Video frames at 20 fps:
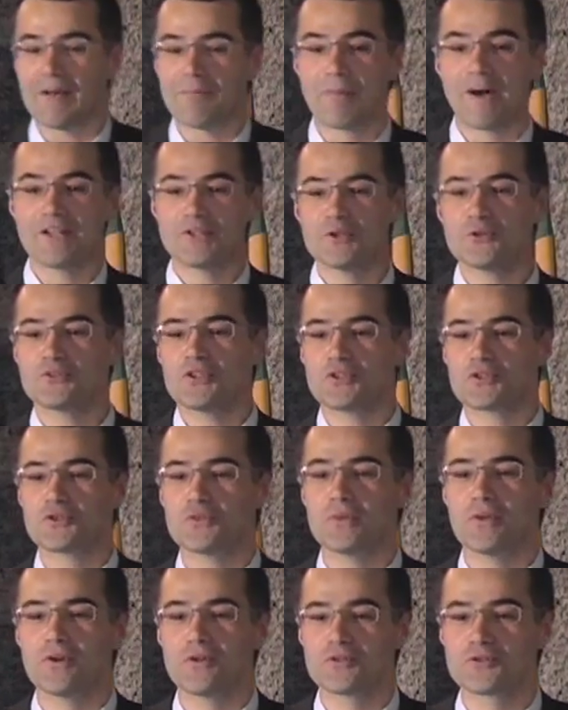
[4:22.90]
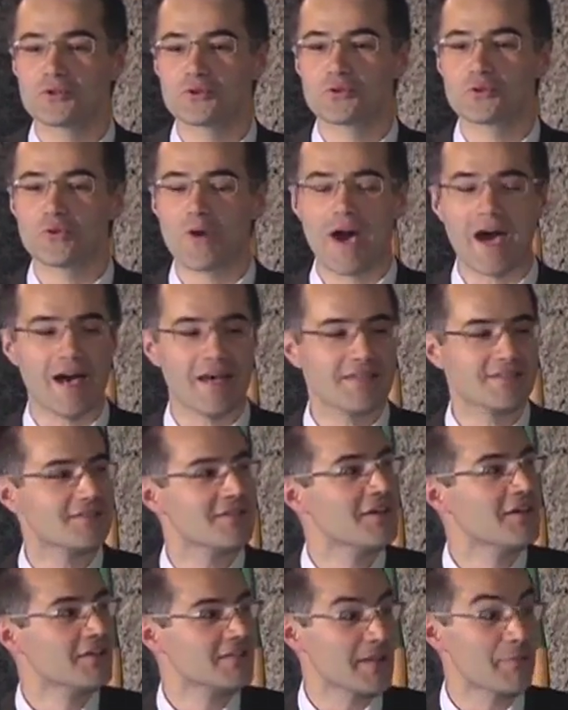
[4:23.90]
my duty should be also to raise
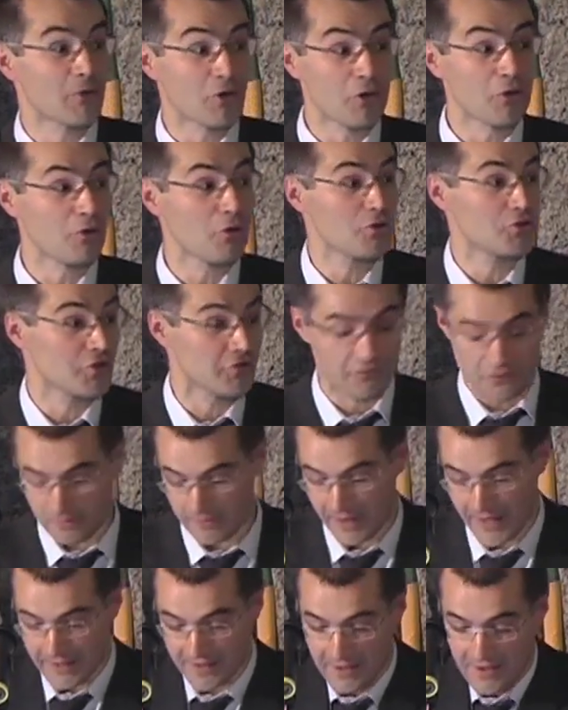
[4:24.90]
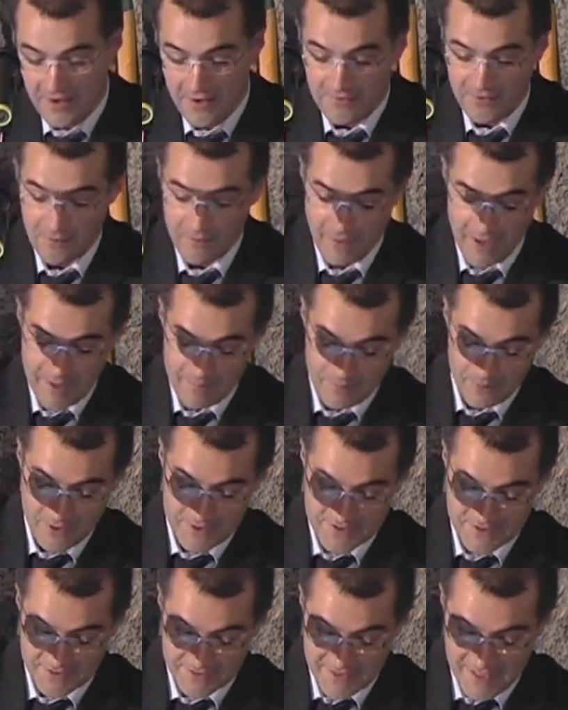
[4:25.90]
some conclusion from my
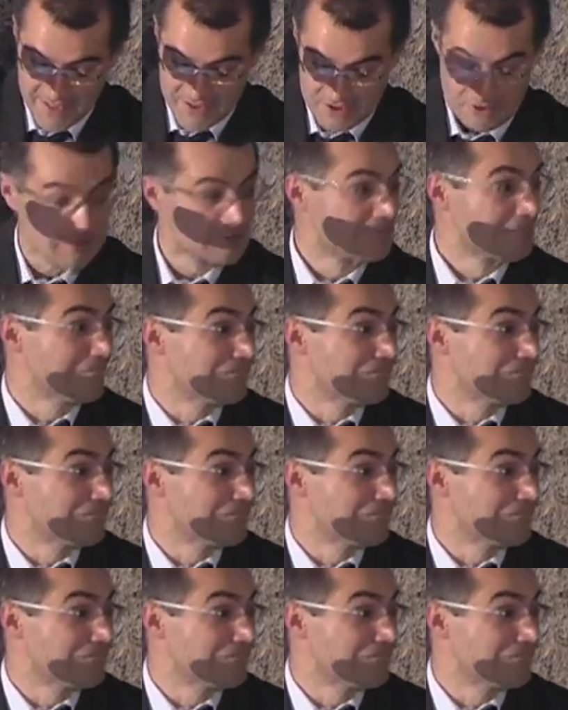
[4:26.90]
presentation.